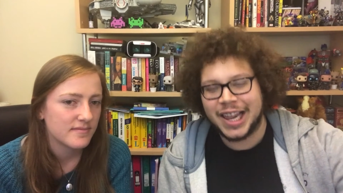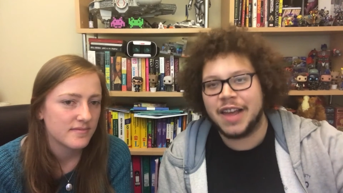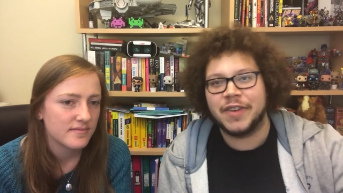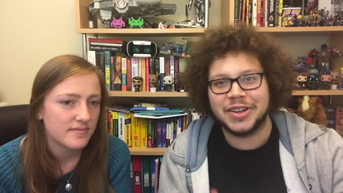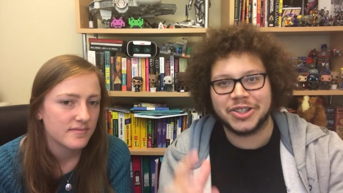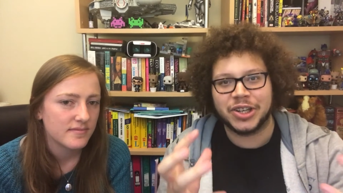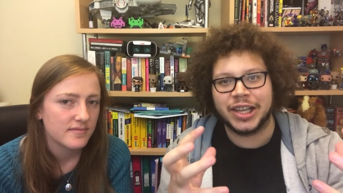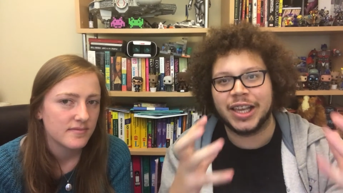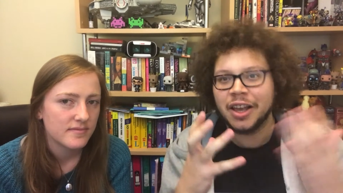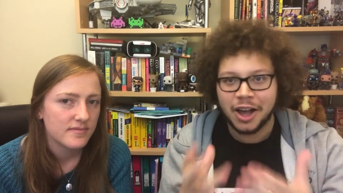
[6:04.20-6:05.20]
Speaker 1: and it
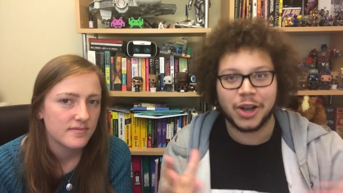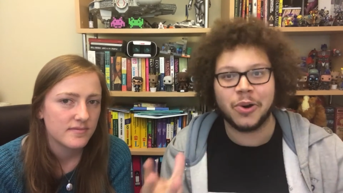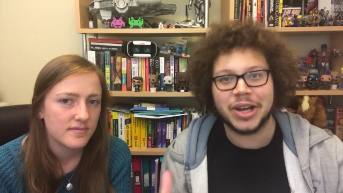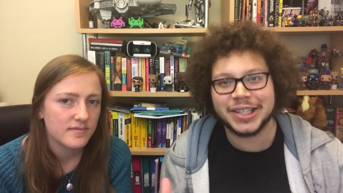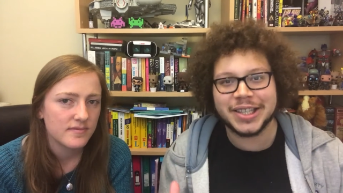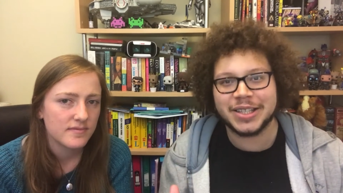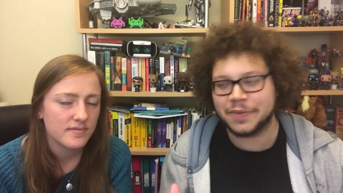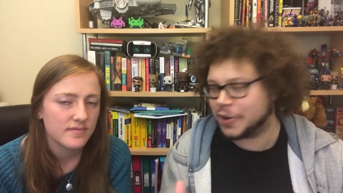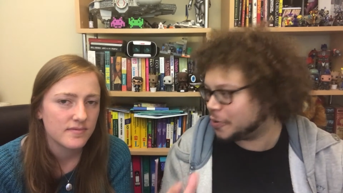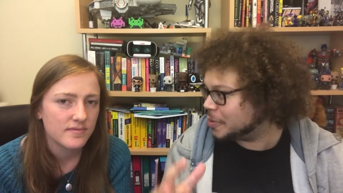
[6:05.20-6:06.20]
eventually, according to
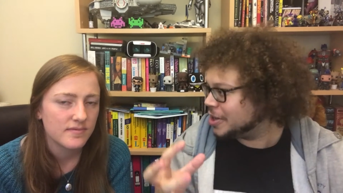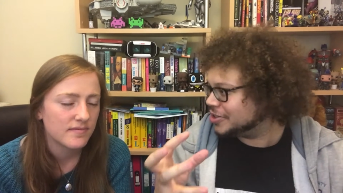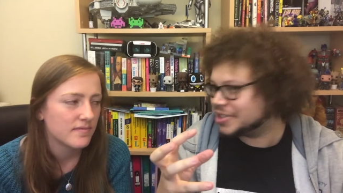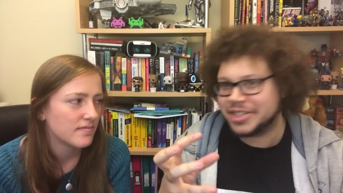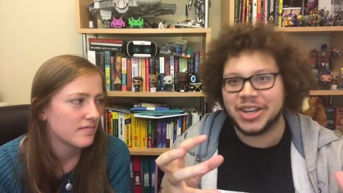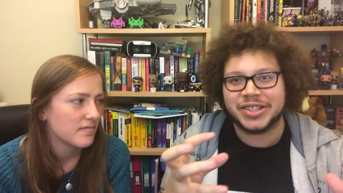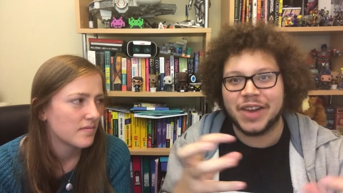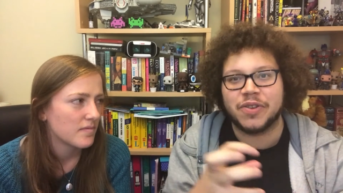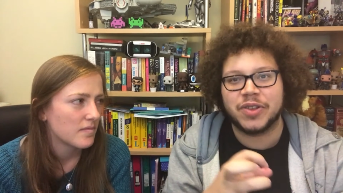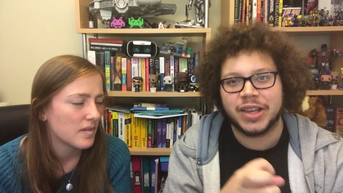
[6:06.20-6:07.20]
this film, just sucks
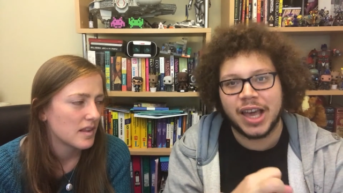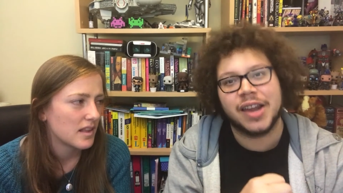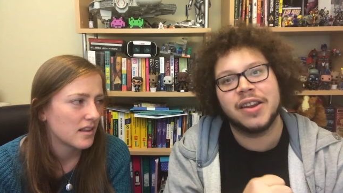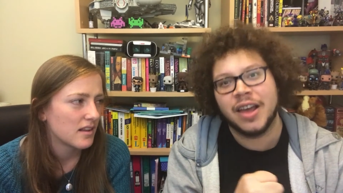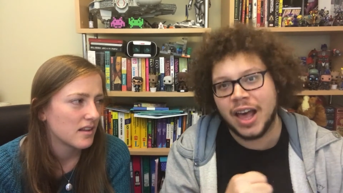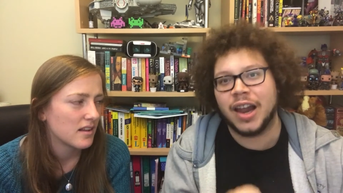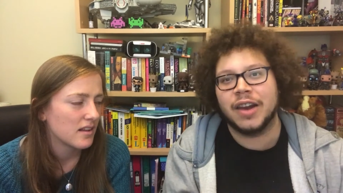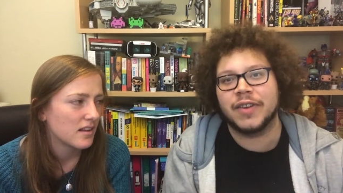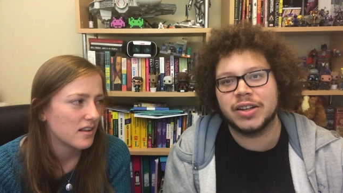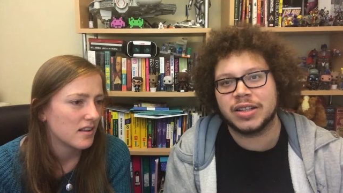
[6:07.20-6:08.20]
everything in
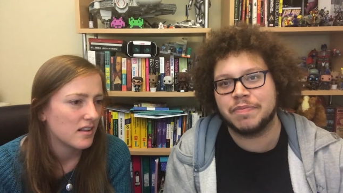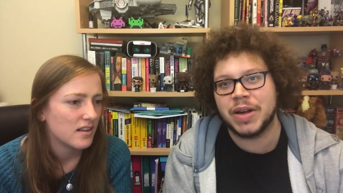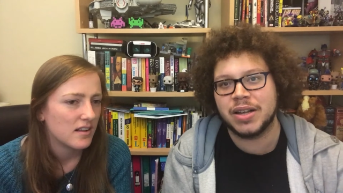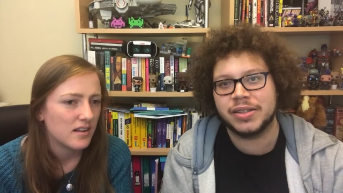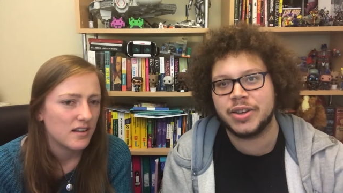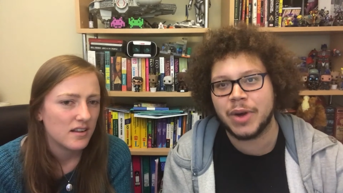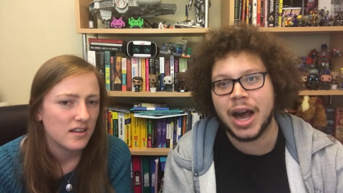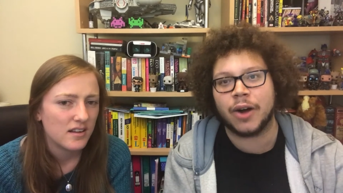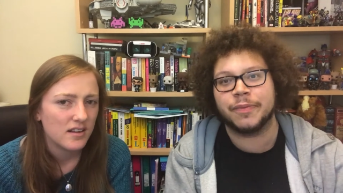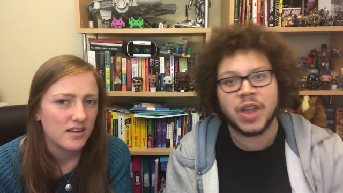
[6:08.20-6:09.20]
and eventually burns you
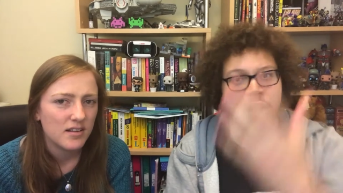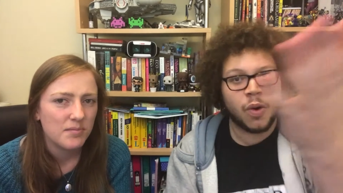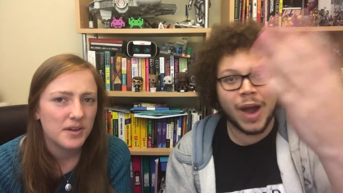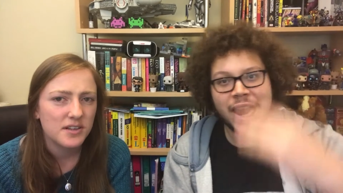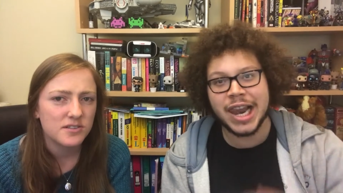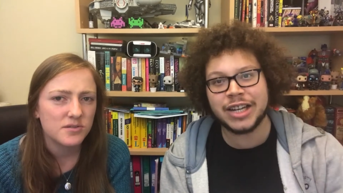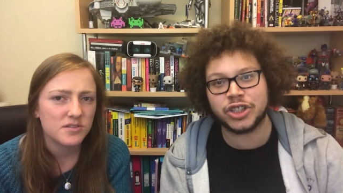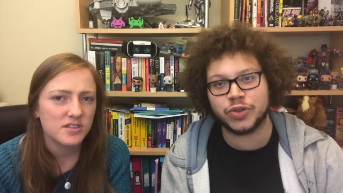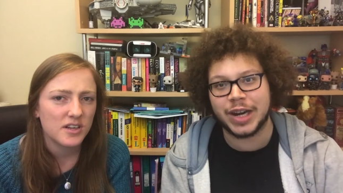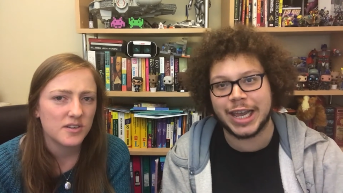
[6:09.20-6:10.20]
out.
Speaker 2: Quite
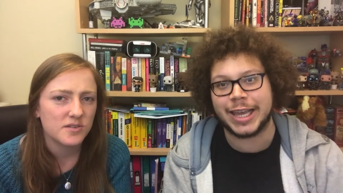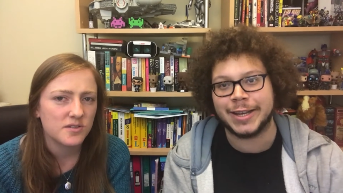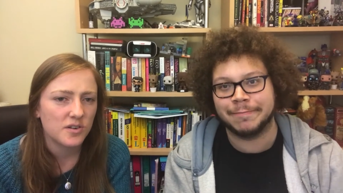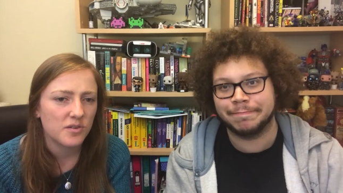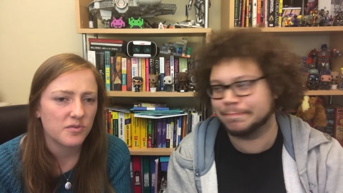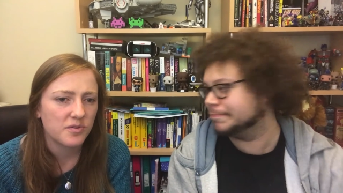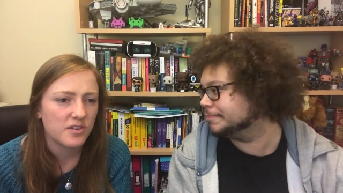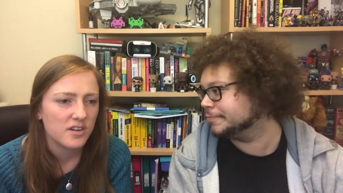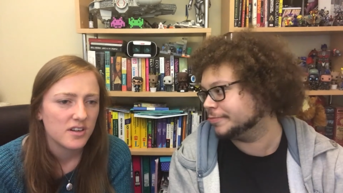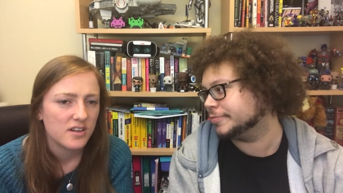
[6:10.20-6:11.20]
literally. Sort of
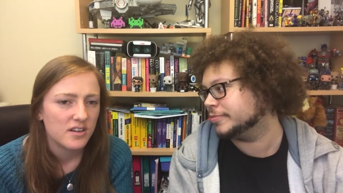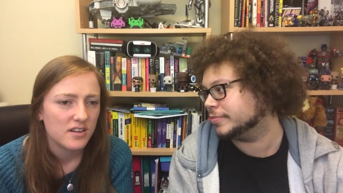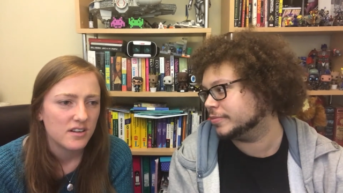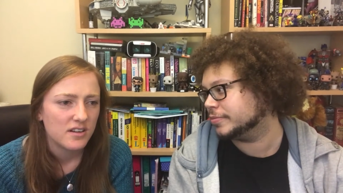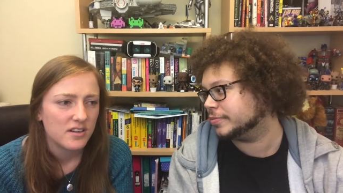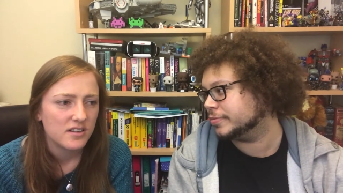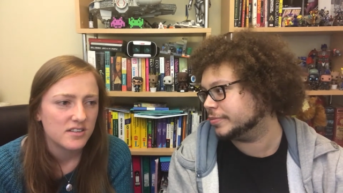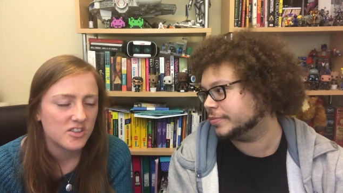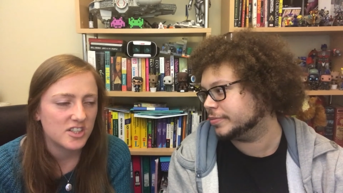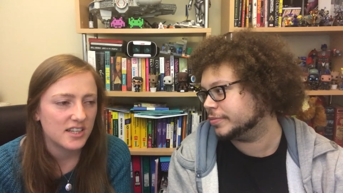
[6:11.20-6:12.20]

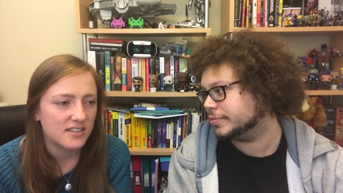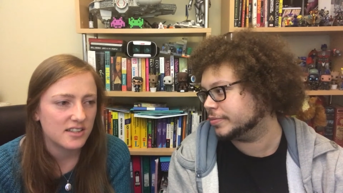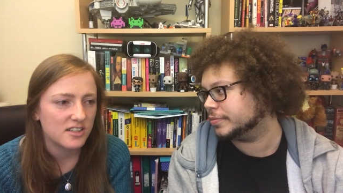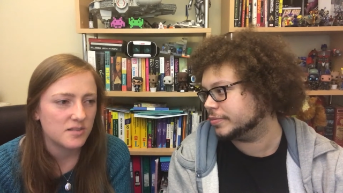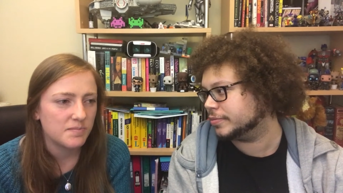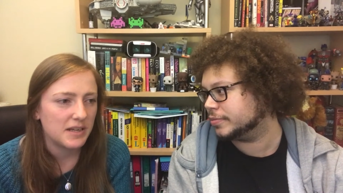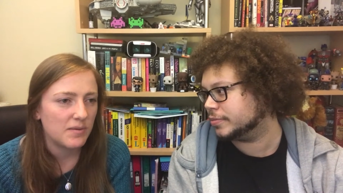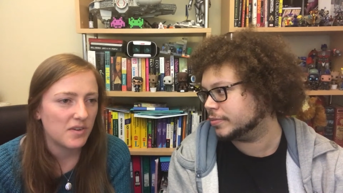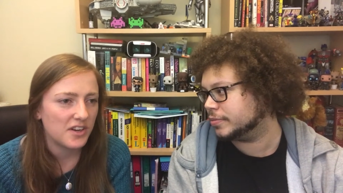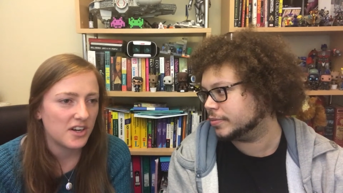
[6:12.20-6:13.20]
suggesting that to
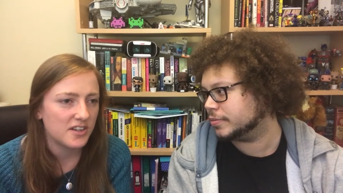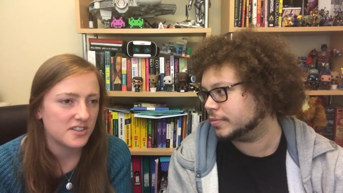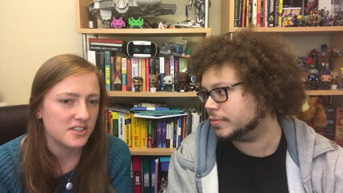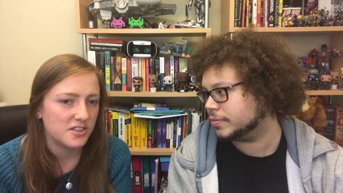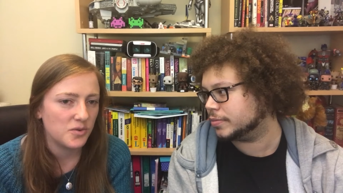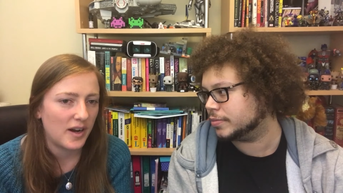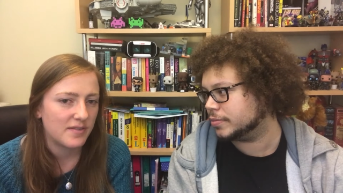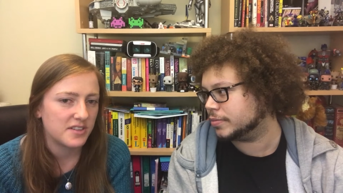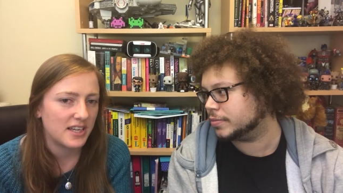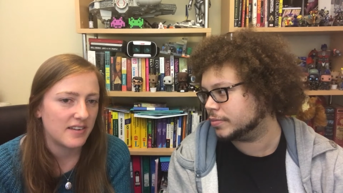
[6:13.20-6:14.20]
be with an artist you
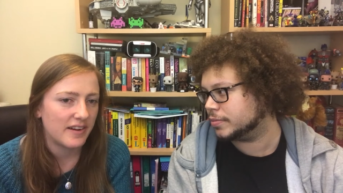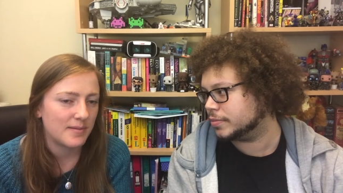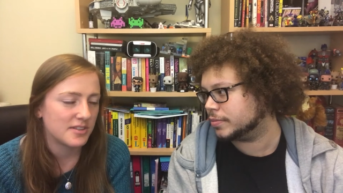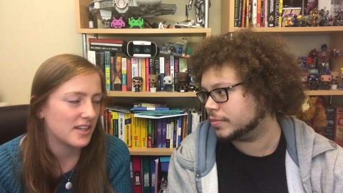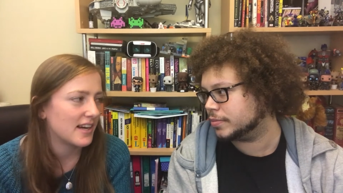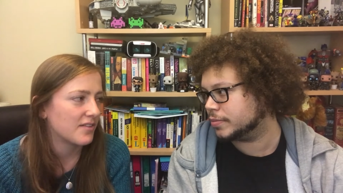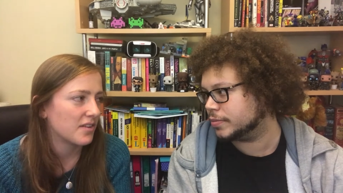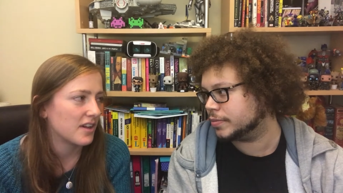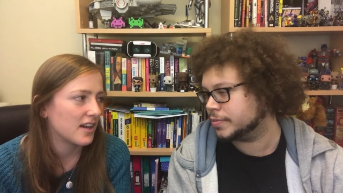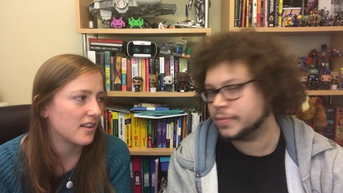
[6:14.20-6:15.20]
have to give absolutely
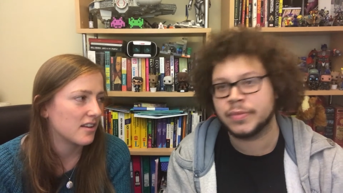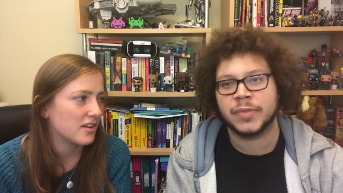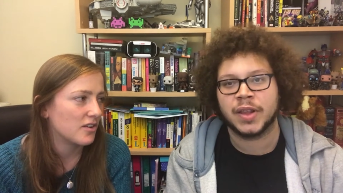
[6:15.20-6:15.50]
everything and